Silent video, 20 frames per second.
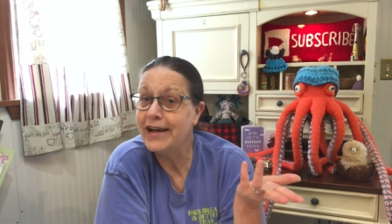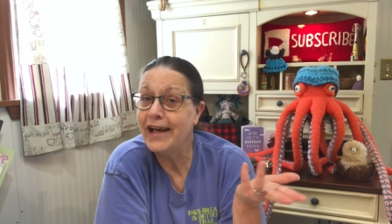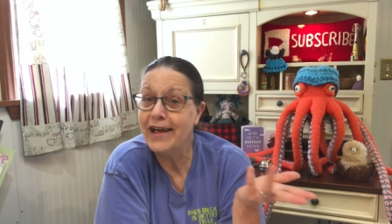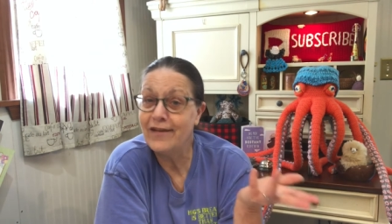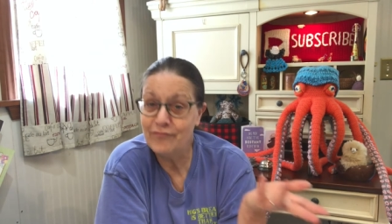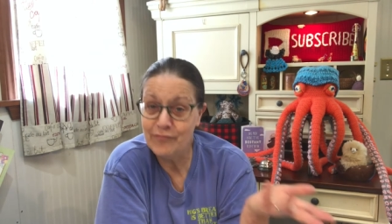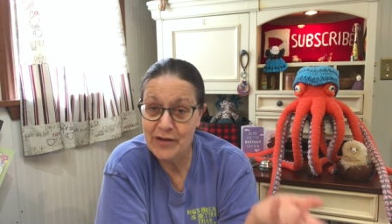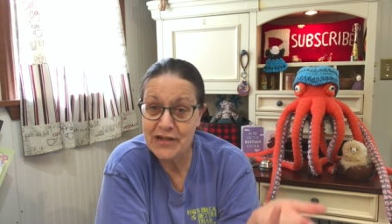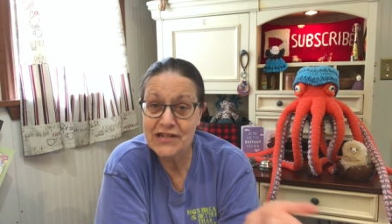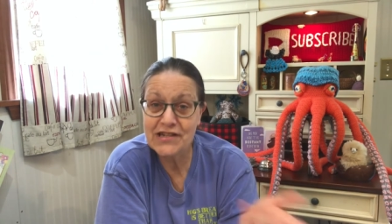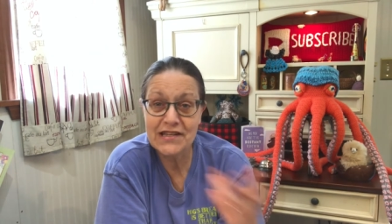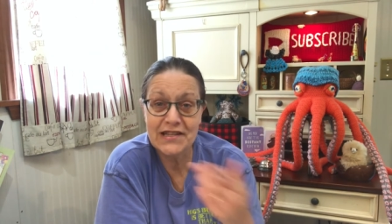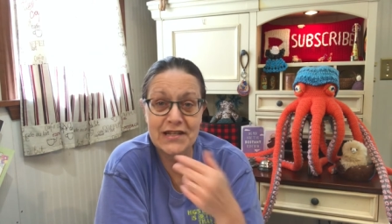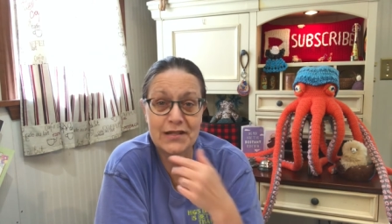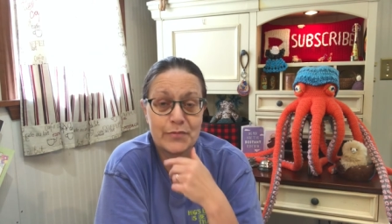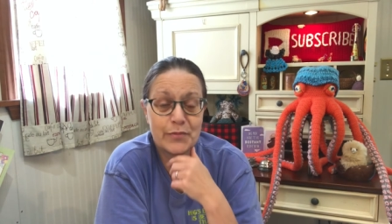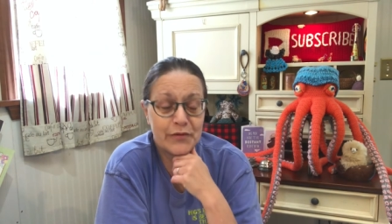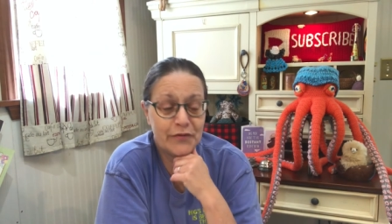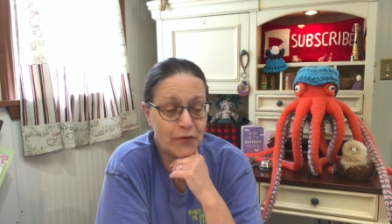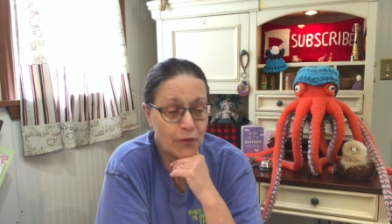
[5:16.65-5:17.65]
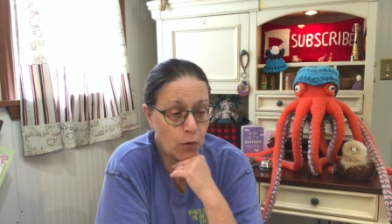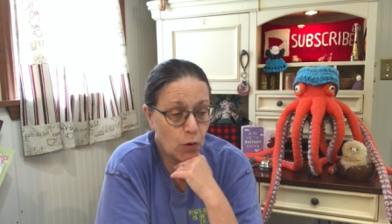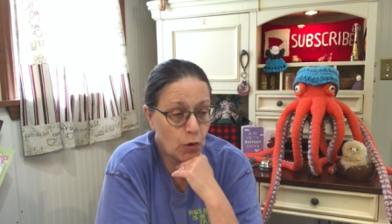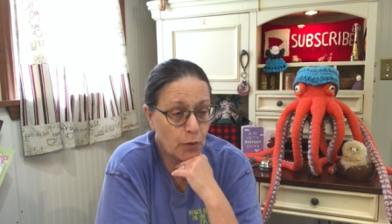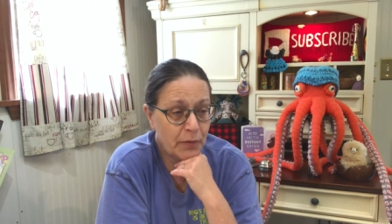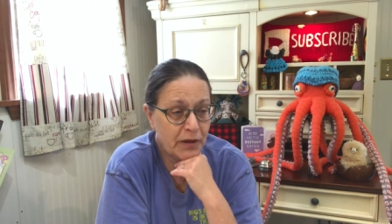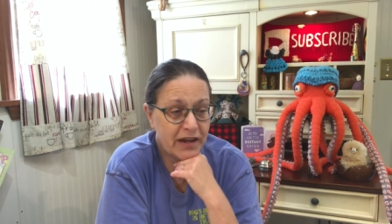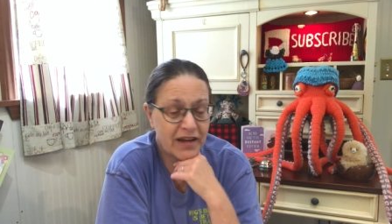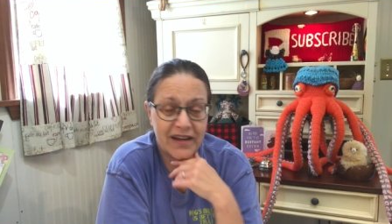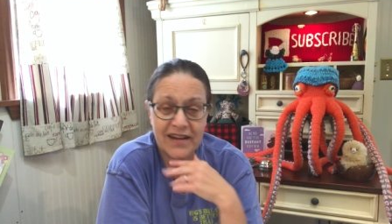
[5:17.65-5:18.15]
I've mentioned this before
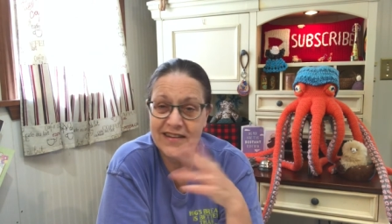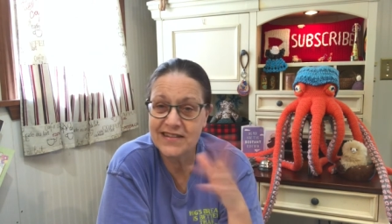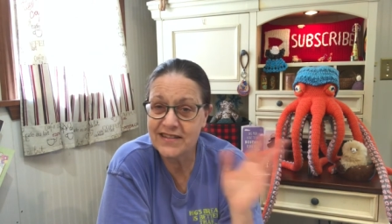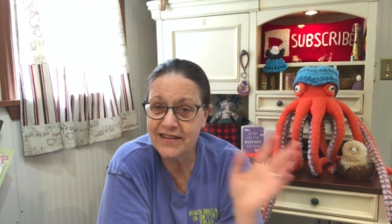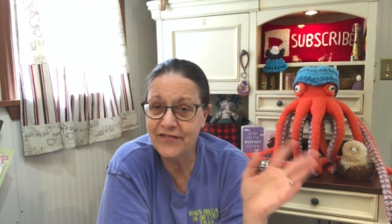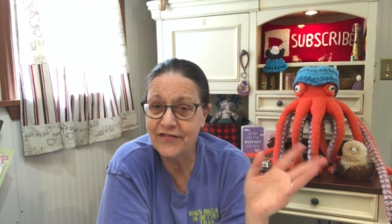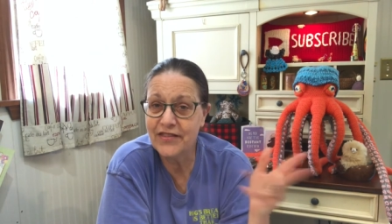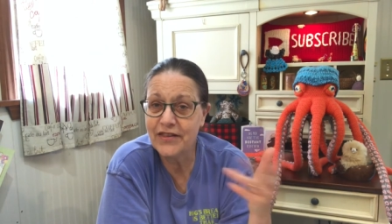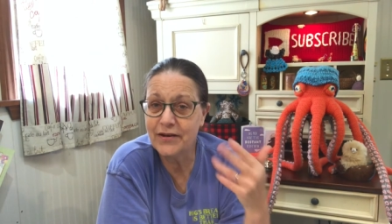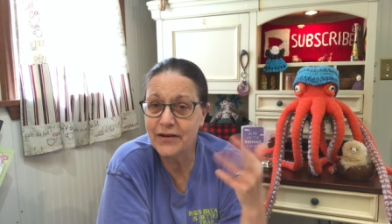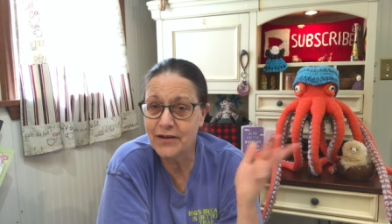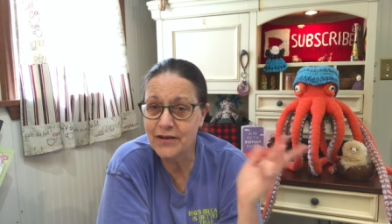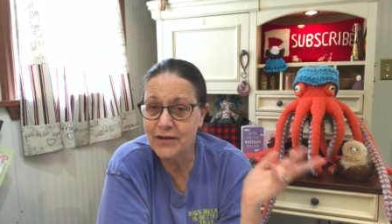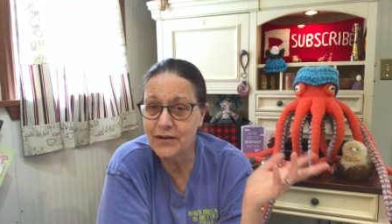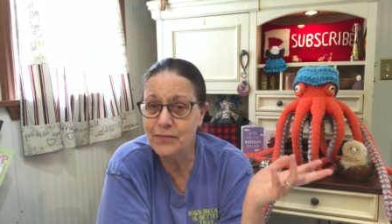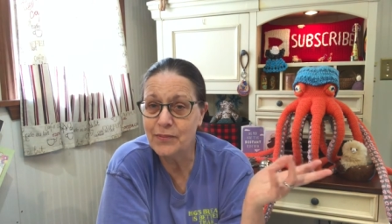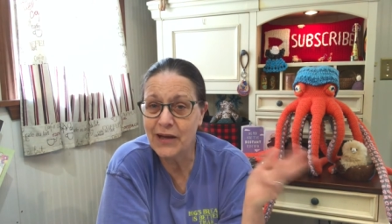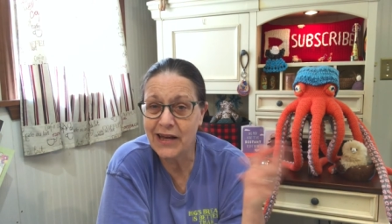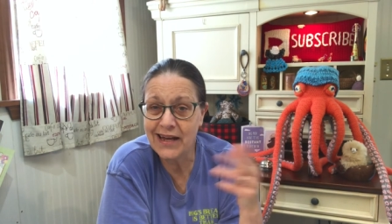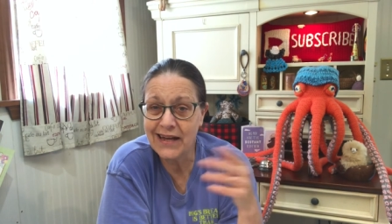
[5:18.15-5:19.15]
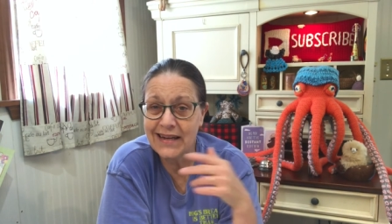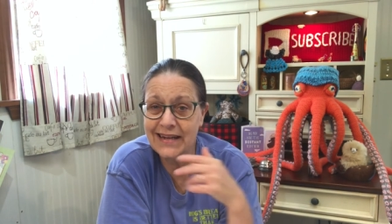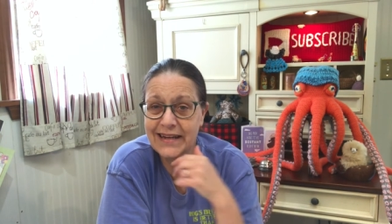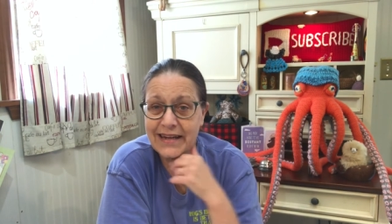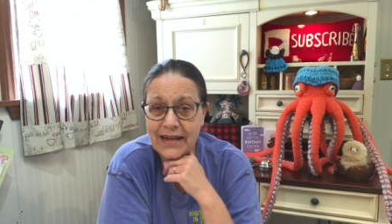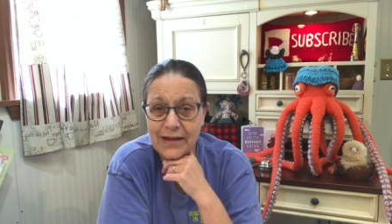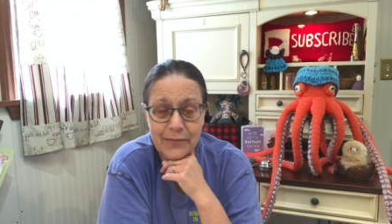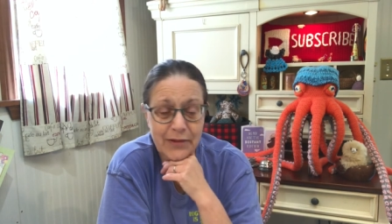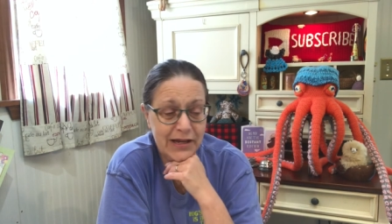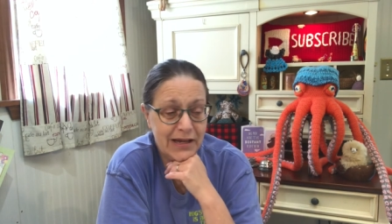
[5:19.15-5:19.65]
because of the
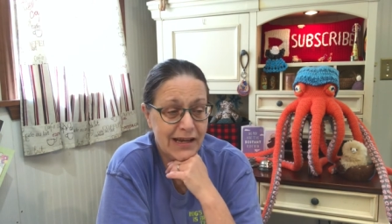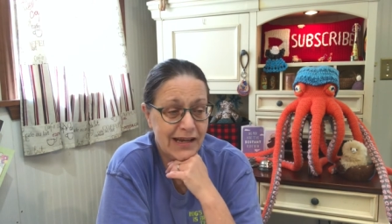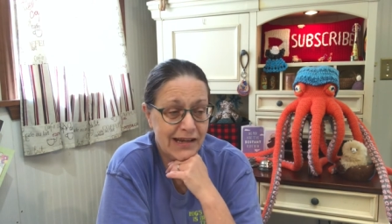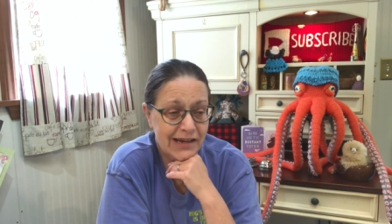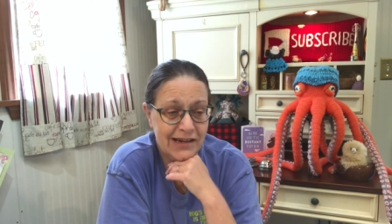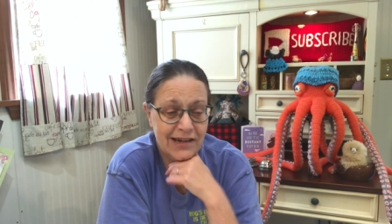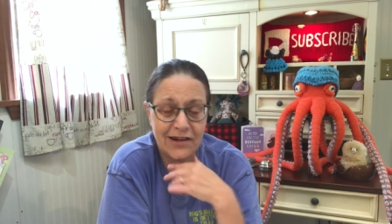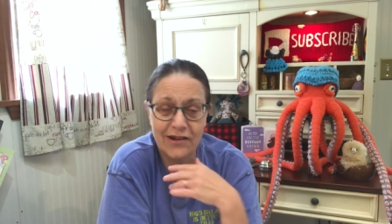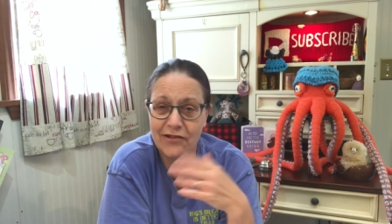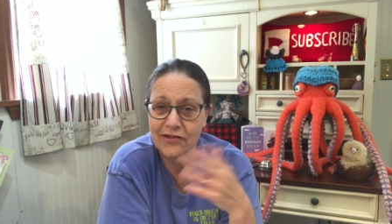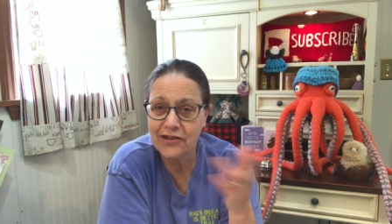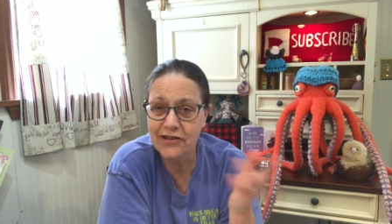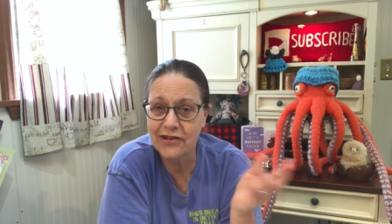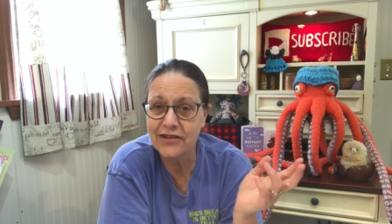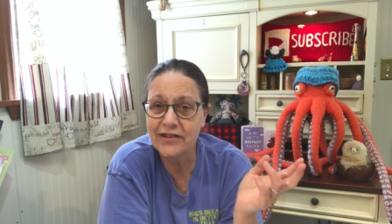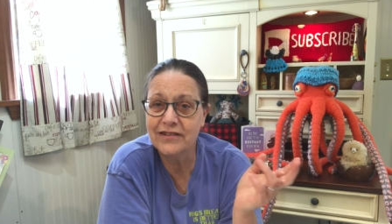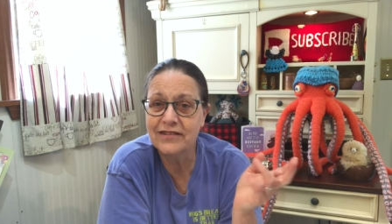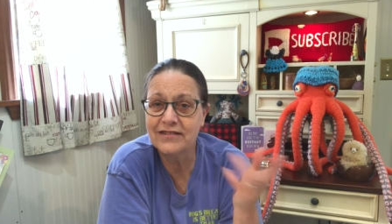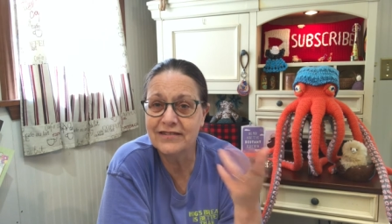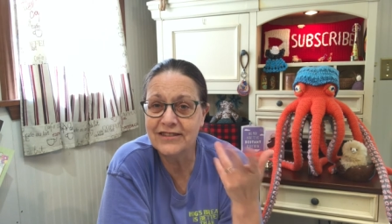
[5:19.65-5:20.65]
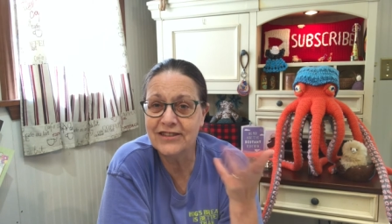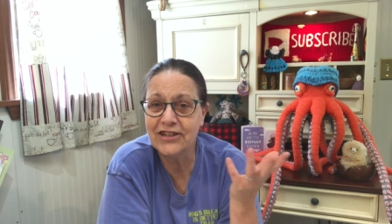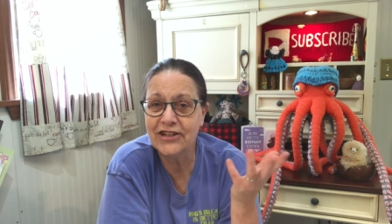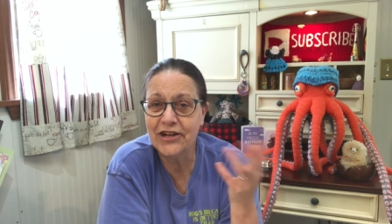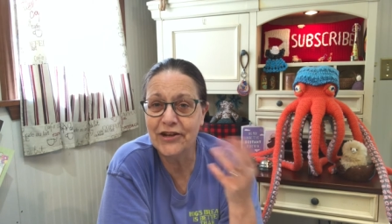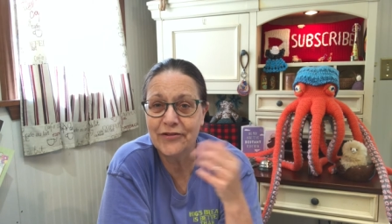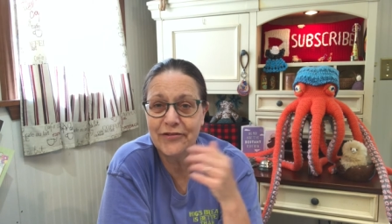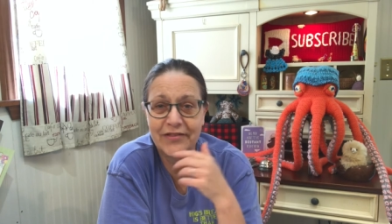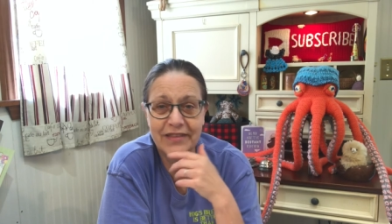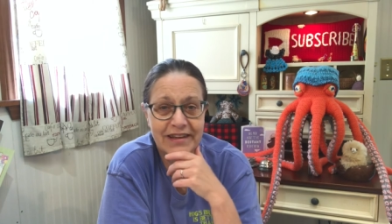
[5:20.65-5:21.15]
pandemic and all the, you
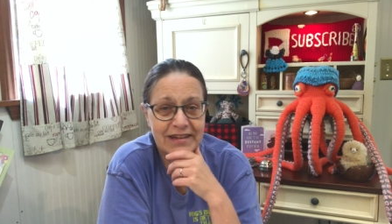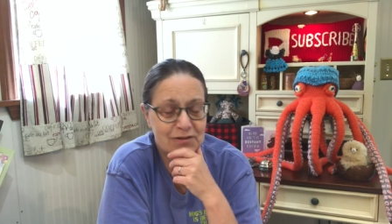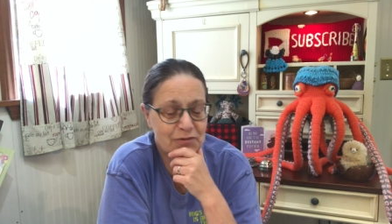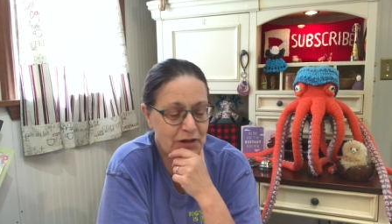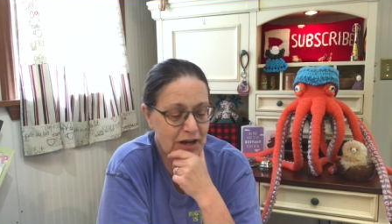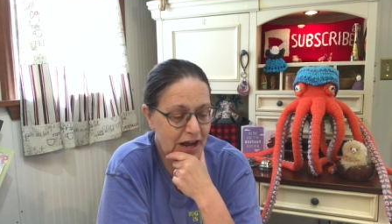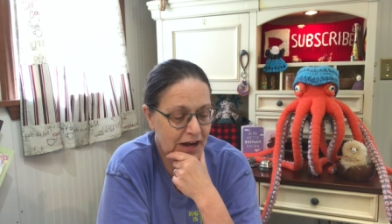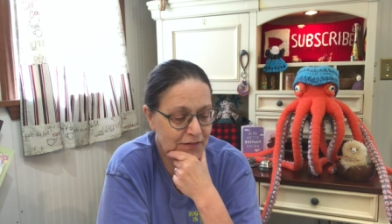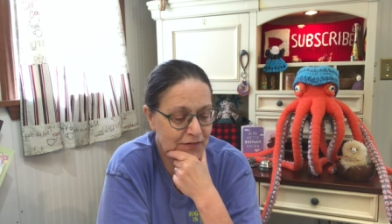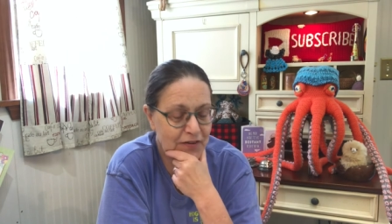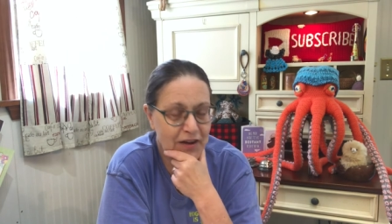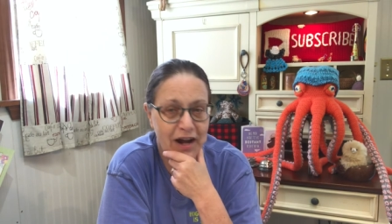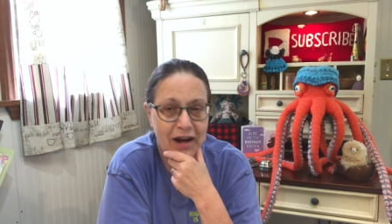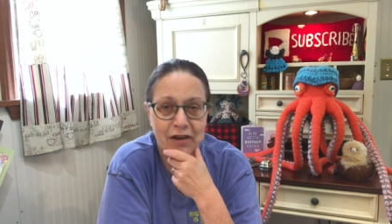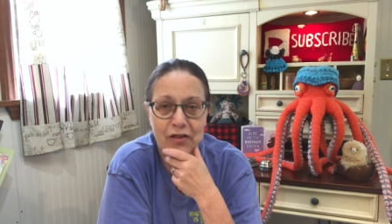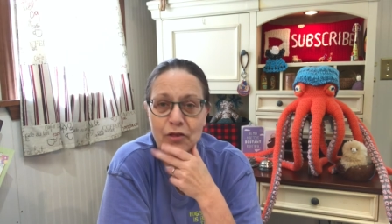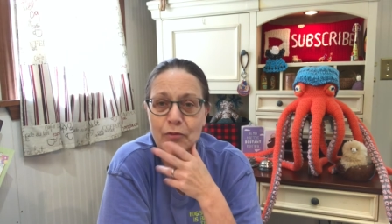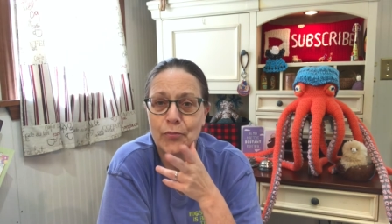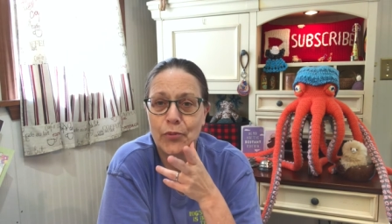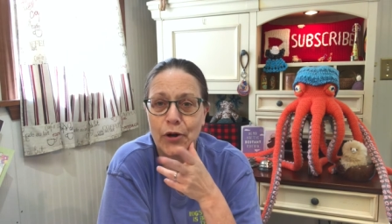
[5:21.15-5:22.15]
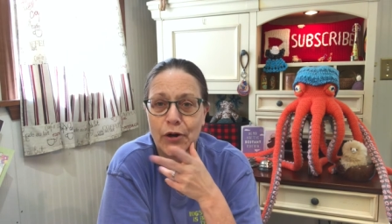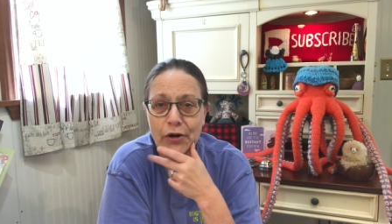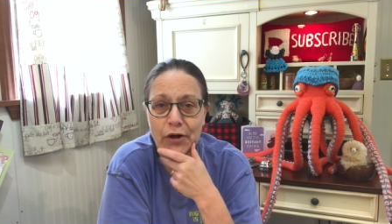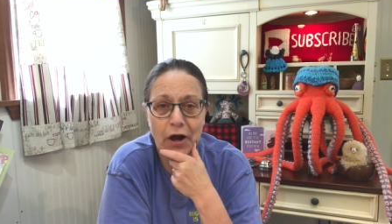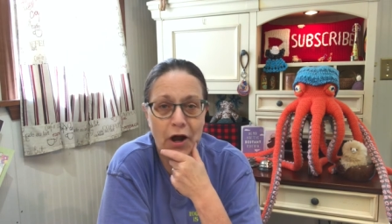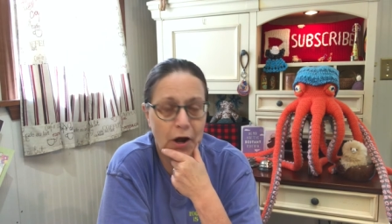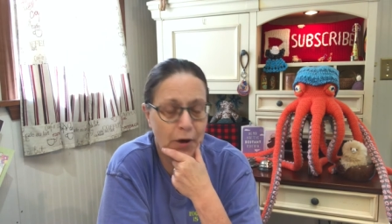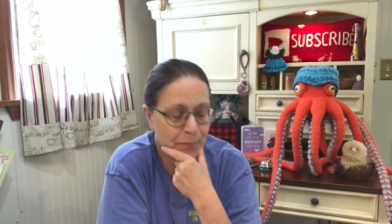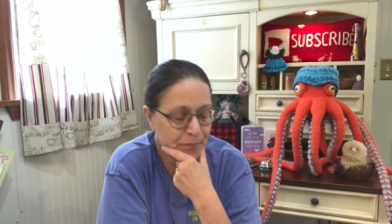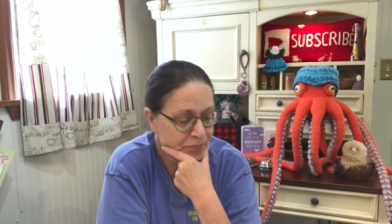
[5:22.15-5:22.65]
know, things we got to follow the
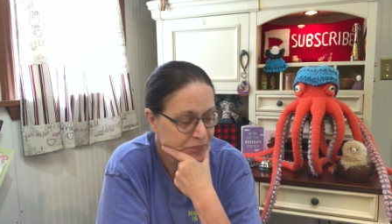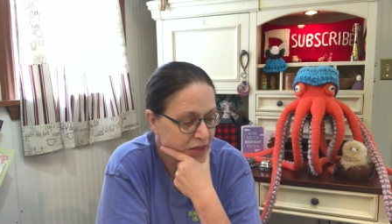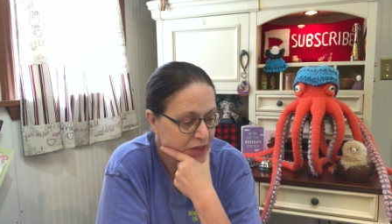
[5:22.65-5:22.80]
protocol.